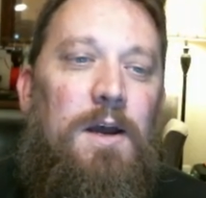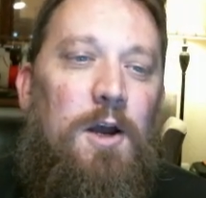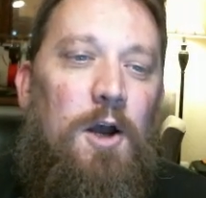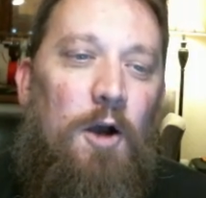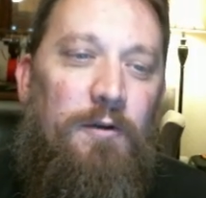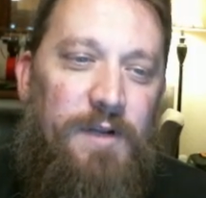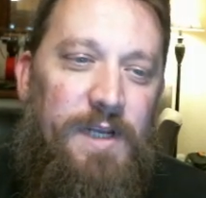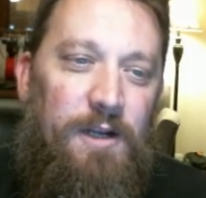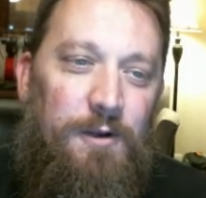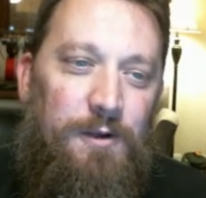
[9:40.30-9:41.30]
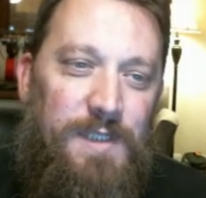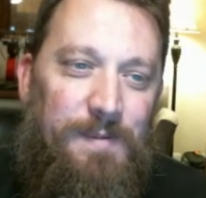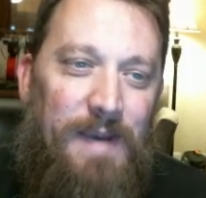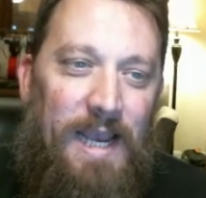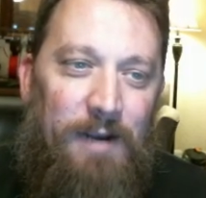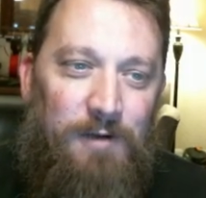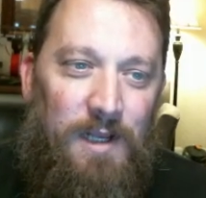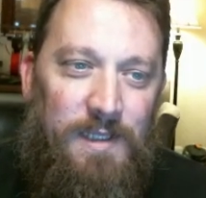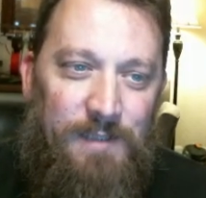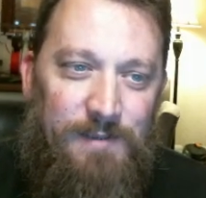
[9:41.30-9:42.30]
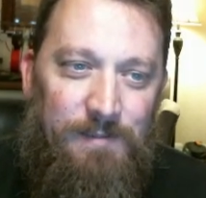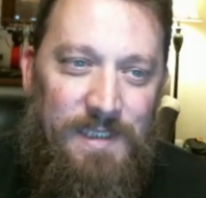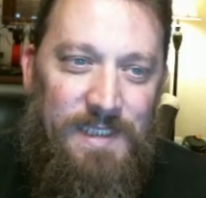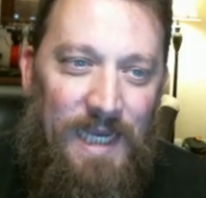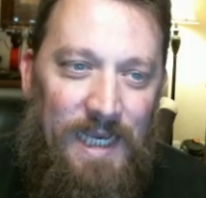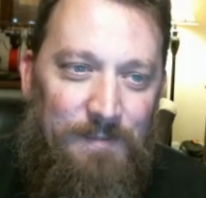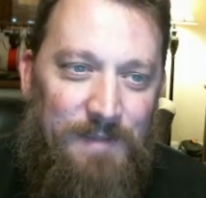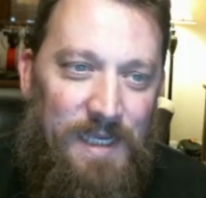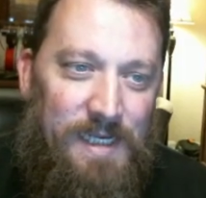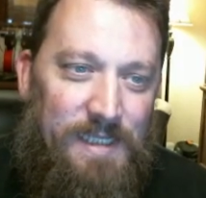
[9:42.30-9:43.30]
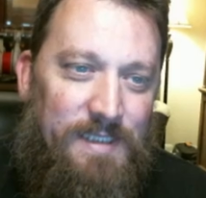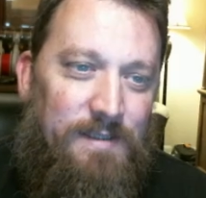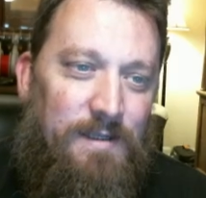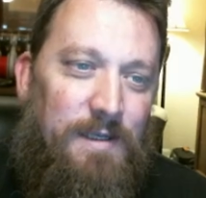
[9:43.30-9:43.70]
Over here, you can see my Aggradons. I was able to tie up that